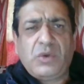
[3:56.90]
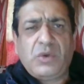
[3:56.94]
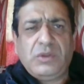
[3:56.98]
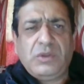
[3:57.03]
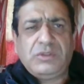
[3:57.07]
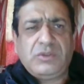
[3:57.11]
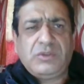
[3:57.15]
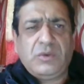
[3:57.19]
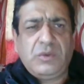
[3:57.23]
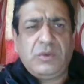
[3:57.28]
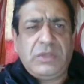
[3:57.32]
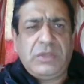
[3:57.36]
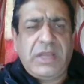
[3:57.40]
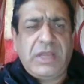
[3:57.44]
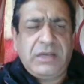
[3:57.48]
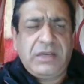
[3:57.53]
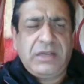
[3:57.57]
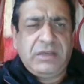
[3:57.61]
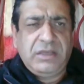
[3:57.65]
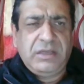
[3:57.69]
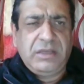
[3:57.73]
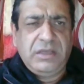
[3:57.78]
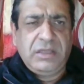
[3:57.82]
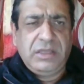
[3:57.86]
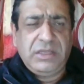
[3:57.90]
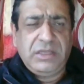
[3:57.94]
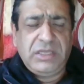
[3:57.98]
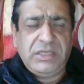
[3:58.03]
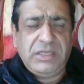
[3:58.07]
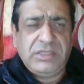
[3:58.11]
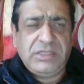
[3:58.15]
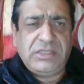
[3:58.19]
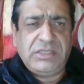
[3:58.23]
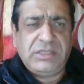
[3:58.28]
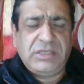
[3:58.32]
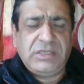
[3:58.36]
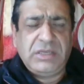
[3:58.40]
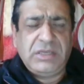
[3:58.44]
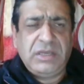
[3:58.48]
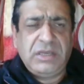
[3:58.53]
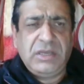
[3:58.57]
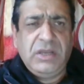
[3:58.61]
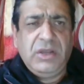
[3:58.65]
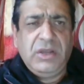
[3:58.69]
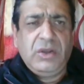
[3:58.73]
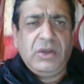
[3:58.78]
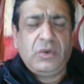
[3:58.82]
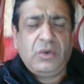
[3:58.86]
also that these
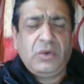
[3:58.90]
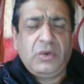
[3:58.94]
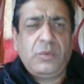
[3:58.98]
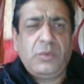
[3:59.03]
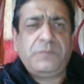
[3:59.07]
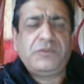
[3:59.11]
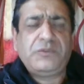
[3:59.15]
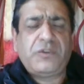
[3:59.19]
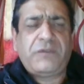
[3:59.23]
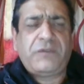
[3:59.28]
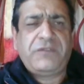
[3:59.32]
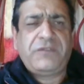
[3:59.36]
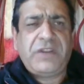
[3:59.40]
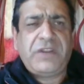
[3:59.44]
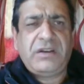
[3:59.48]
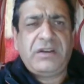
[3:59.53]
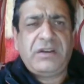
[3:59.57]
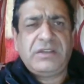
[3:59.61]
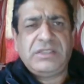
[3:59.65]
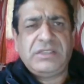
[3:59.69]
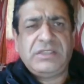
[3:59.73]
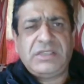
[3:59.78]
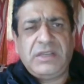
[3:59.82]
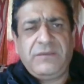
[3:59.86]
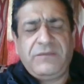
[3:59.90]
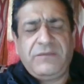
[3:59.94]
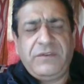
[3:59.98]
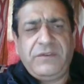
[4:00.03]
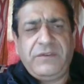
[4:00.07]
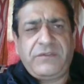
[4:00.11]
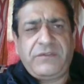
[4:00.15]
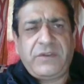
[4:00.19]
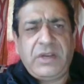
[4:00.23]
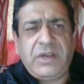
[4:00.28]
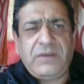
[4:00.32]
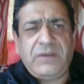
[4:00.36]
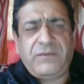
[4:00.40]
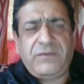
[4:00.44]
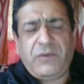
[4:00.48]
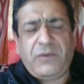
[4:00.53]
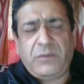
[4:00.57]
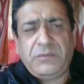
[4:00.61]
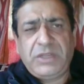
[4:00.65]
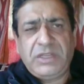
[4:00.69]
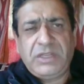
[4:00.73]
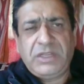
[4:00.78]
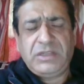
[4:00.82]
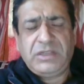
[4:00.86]
groups of terrorists infiltrate
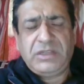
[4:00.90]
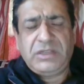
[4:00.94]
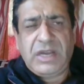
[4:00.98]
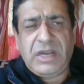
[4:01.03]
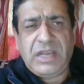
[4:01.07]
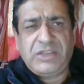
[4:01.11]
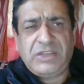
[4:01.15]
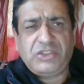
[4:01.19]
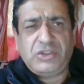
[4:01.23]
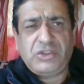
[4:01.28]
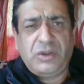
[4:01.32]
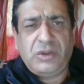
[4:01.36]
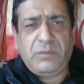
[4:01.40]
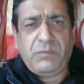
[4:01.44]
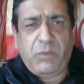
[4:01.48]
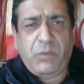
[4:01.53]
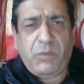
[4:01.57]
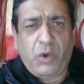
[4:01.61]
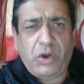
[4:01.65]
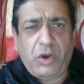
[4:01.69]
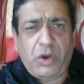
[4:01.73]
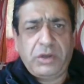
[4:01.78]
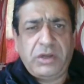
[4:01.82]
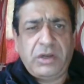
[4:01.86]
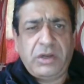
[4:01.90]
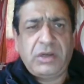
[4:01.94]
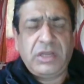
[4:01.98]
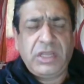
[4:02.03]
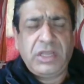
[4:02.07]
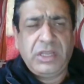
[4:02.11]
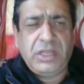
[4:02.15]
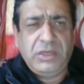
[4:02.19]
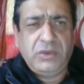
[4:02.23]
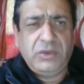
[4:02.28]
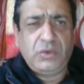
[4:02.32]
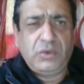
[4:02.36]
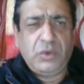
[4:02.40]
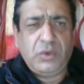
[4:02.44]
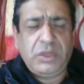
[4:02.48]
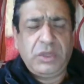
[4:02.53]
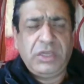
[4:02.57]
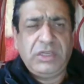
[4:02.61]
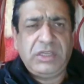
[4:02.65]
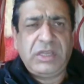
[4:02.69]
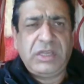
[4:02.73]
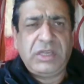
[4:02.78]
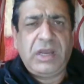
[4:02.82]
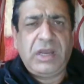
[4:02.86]
from the international border into
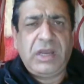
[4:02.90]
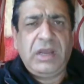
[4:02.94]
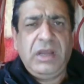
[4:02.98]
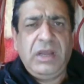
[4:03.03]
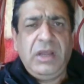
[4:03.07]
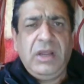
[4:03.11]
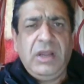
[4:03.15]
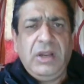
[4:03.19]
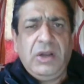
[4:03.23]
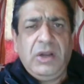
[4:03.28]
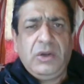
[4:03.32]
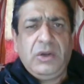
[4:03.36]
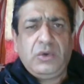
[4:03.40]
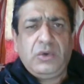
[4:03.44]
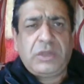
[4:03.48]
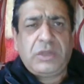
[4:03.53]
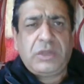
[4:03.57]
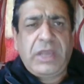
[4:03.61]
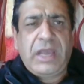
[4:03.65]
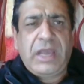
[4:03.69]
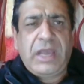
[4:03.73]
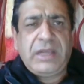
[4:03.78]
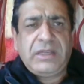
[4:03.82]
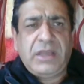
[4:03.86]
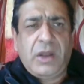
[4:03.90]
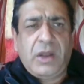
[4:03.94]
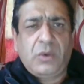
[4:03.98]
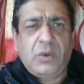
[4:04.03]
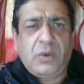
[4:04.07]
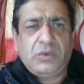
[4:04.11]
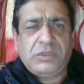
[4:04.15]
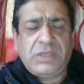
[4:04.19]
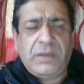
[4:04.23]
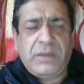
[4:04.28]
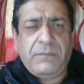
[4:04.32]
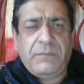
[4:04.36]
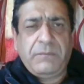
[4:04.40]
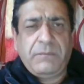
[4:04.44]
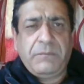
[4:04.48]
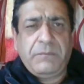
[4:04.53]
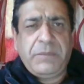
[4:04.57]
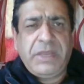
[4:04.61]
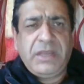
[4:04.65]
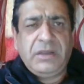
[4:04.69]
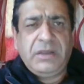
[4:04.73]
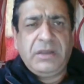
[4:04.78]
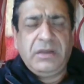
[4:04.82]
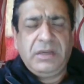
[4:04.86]
India to carry out some
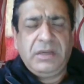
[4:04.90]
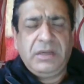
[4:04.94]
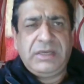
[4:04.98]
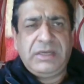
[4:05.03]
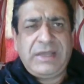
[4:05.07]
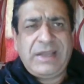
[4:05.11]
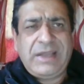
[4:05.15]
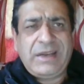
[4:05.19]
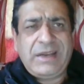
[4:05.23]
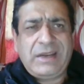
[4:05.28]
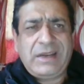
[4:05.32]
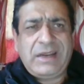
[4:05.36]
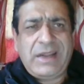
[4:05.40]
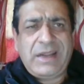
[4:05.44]
big terror